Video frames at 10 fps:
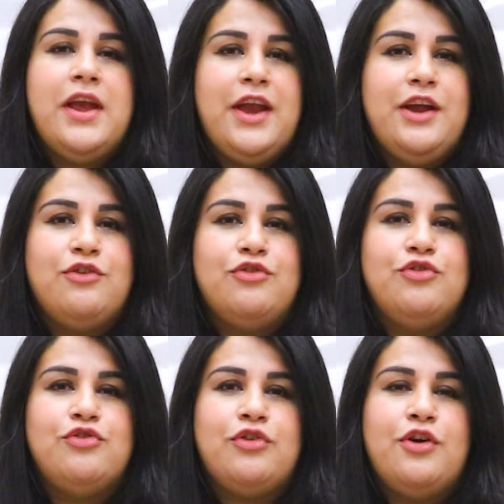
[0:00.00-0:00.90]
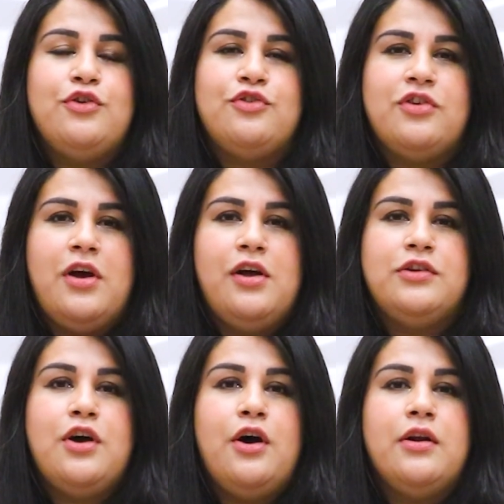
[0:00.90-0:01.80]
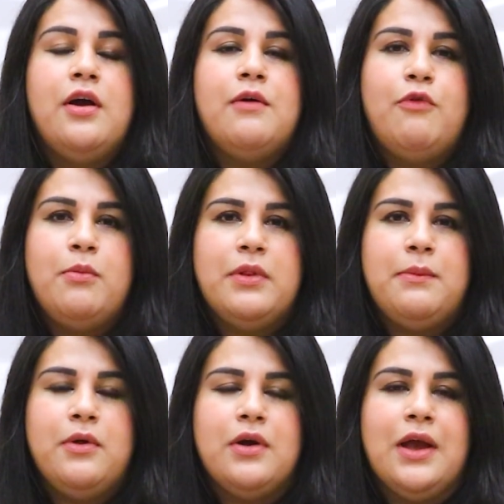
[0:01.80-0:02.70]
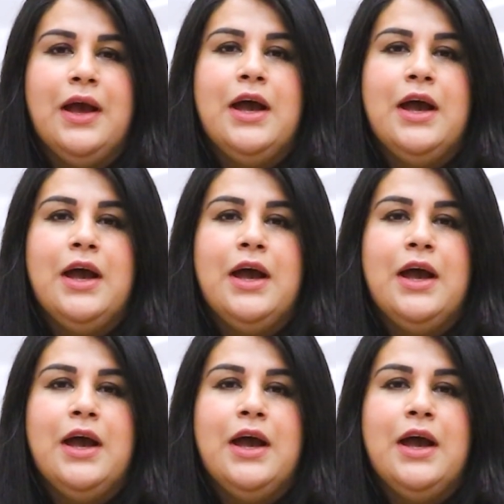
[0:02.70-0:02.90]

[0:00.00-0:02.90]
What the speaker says: age should you start your child on formula milk?